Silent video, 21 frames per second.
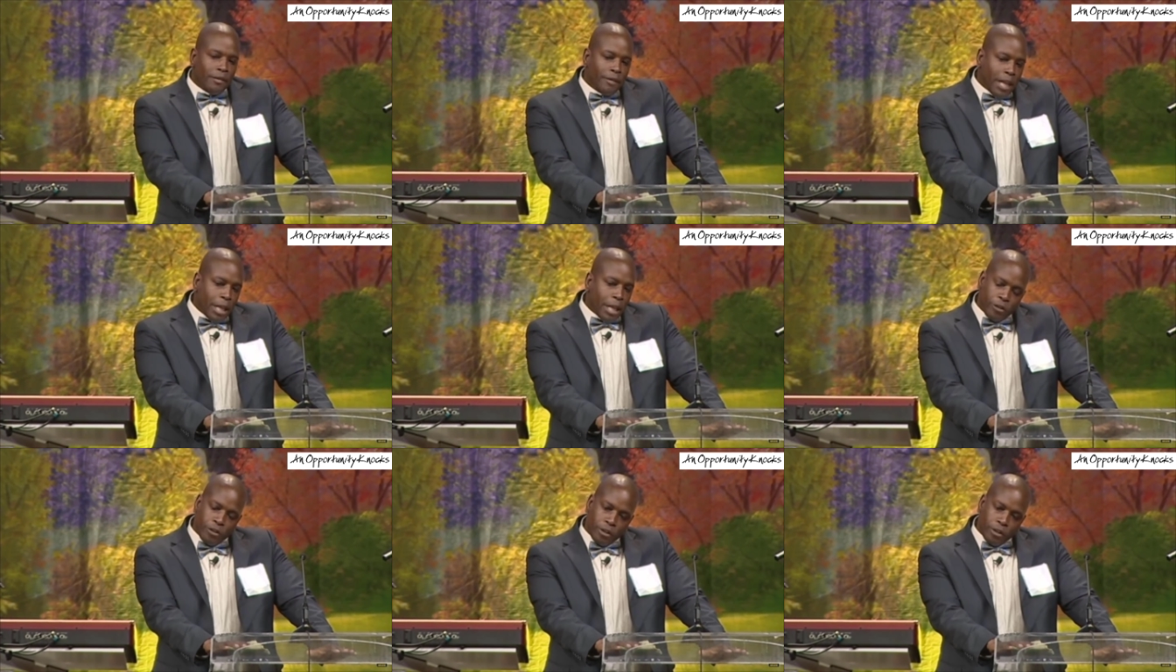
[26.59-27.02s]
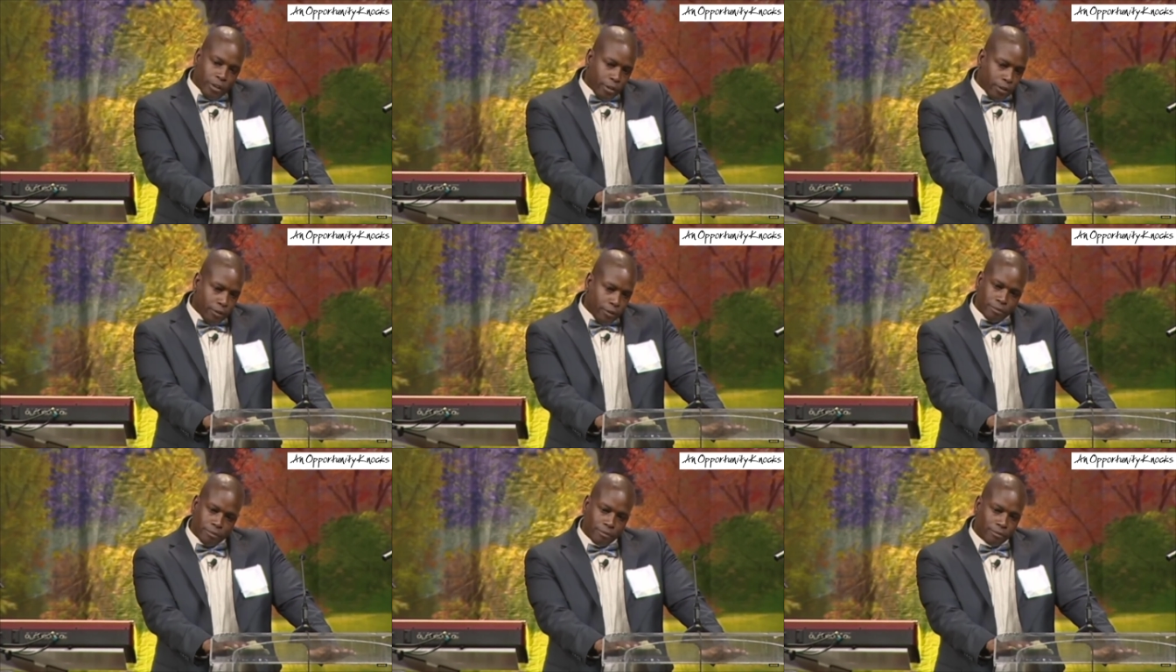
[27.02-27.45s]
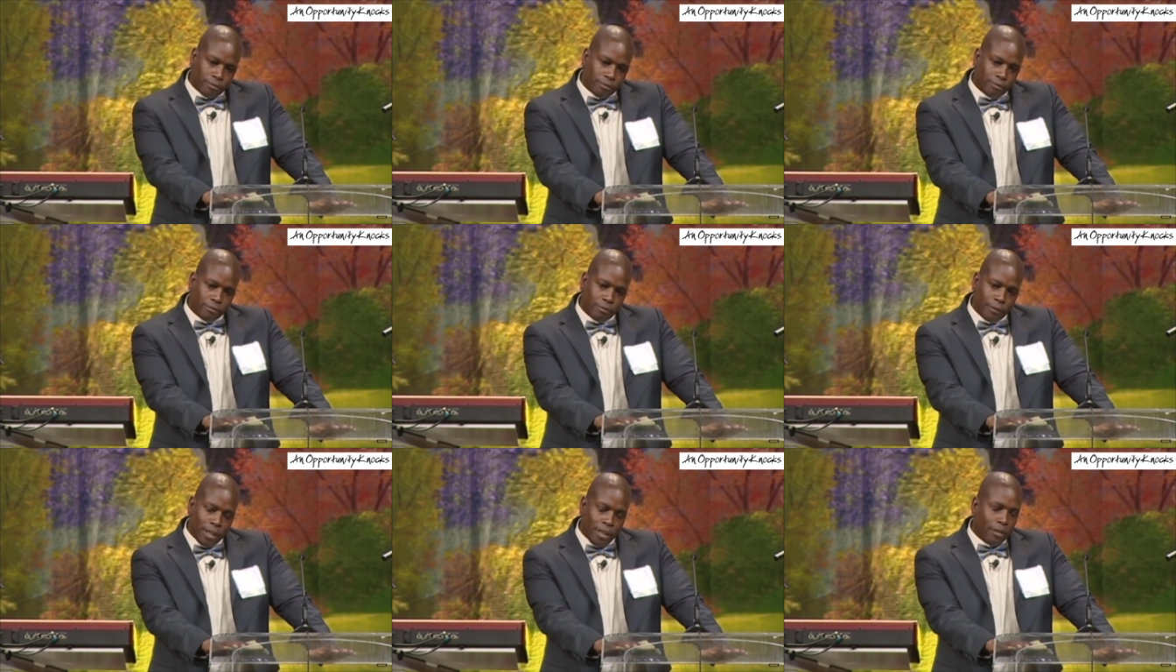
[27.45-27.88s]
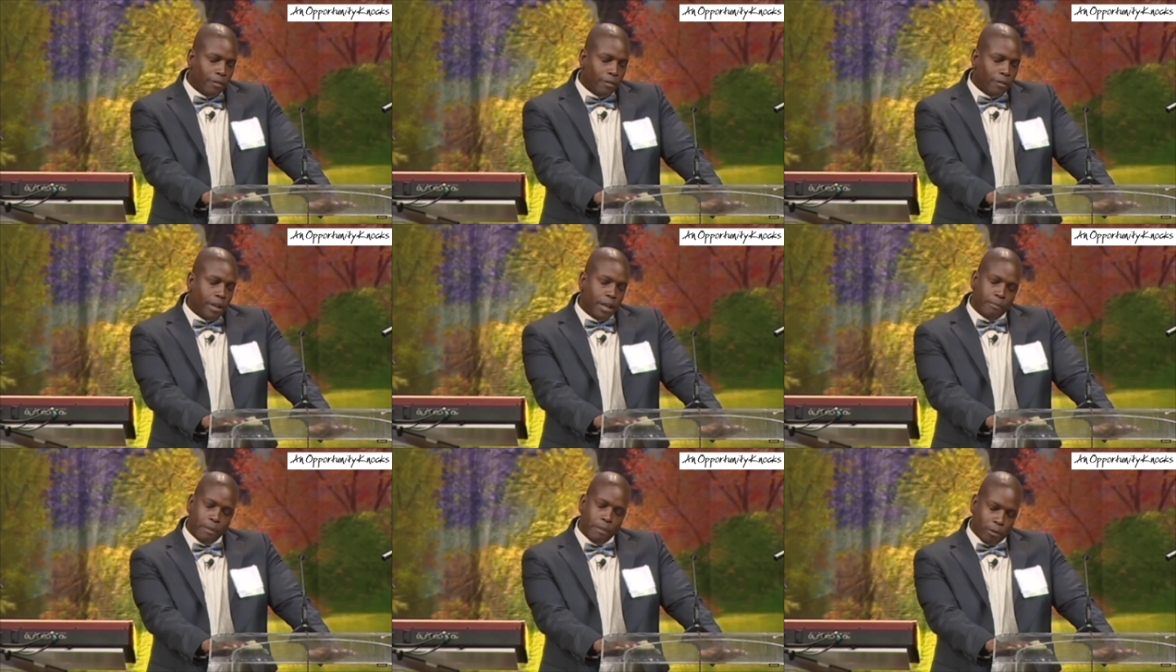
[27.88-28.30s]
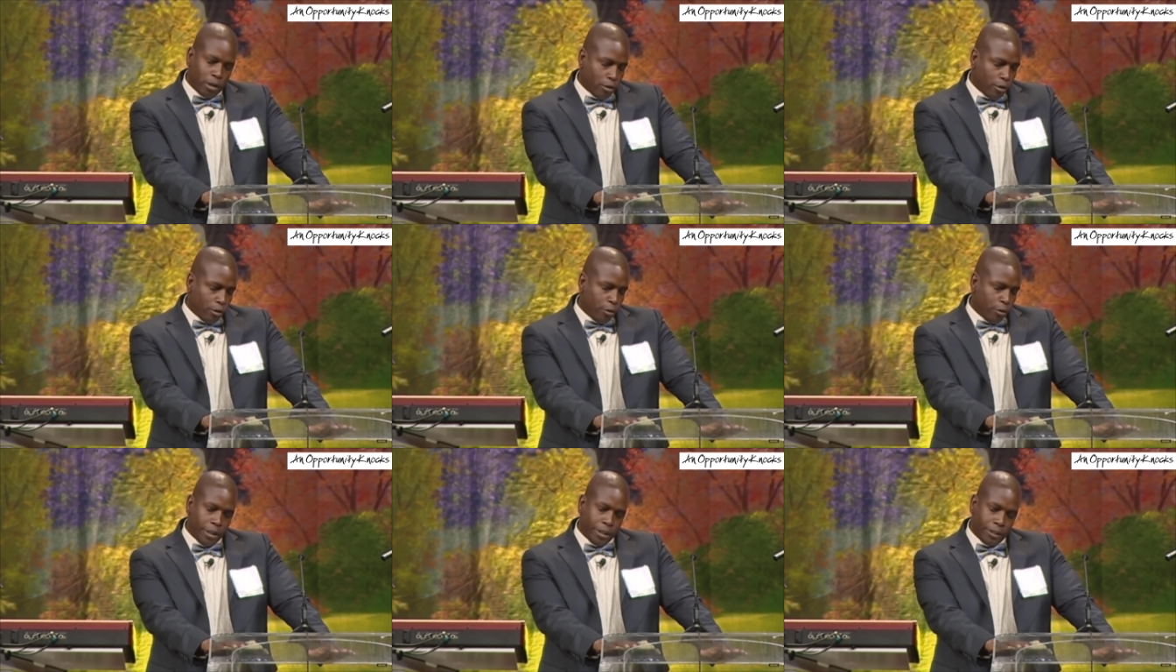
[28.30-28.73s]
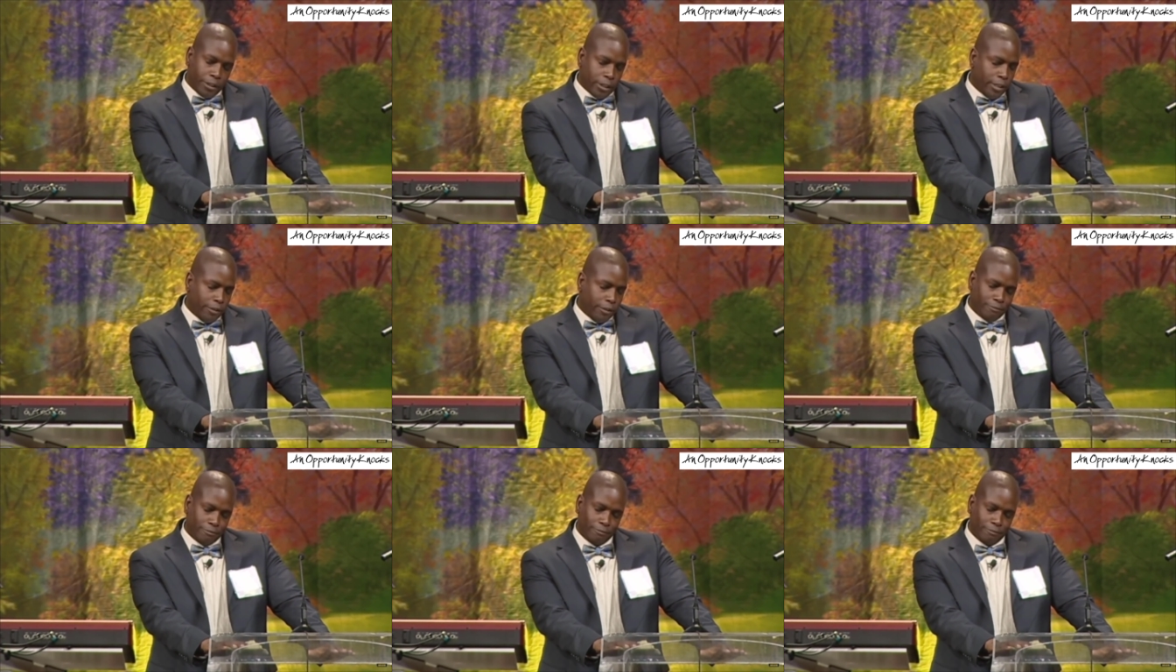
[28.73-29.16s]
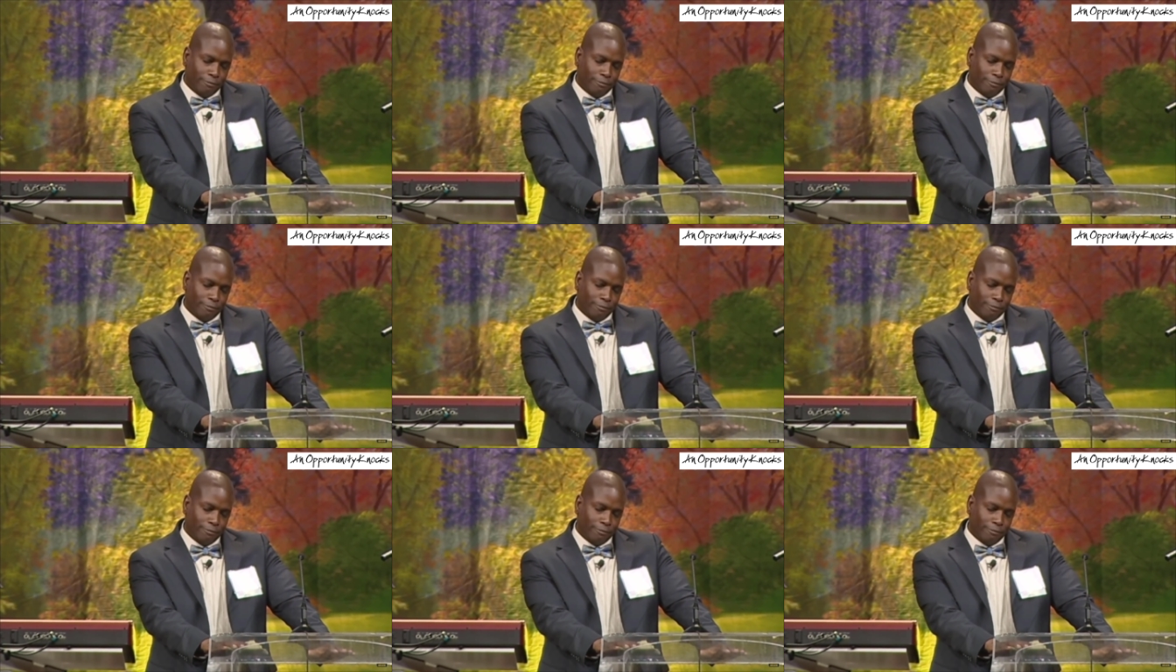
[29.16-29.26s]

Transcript: "Now, sugar, grandmama know you ain't asleep.